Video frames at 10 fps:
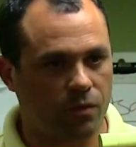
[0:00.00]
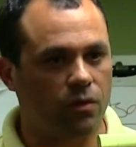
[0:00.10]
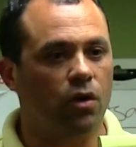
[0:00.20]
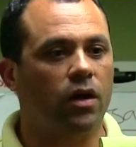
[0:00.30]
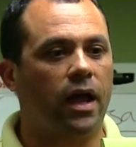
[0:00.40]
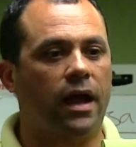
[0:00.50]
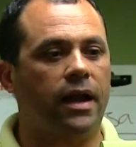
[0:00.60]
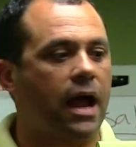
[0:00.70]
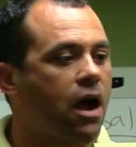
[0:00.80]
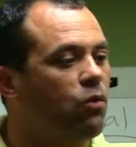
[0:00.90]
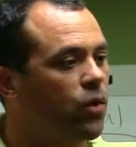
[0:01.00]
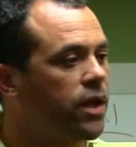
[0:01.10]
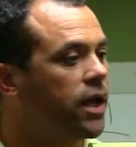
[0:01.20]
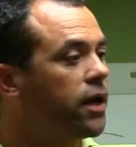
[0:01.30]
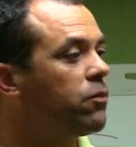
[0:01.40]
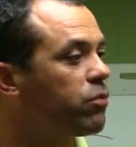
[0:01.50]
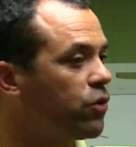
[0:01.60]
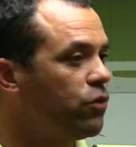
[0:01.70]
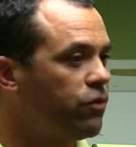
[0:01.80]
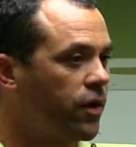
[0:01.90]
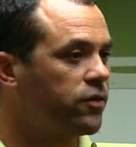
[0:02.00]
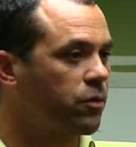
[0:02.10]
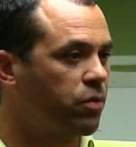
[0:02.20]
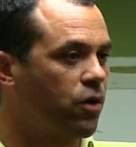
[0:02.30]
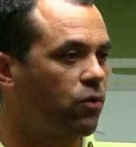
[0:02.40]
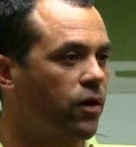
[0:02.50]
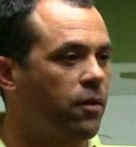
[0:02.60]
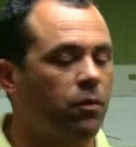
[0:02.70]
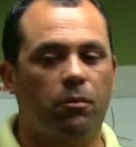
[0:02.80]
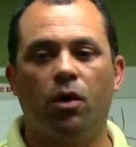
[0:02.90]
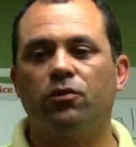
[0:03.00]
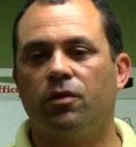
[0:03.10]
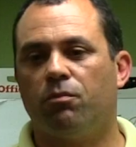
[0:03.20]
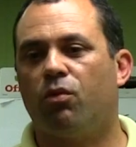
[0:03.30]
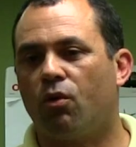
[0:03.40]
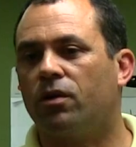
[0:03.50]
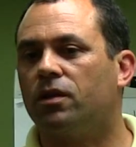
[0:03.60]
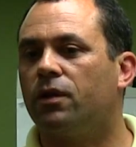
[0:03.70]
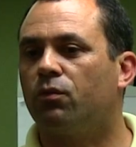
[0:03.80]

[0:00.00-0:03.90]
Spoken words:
look at how we can improve as a program, but most importantly,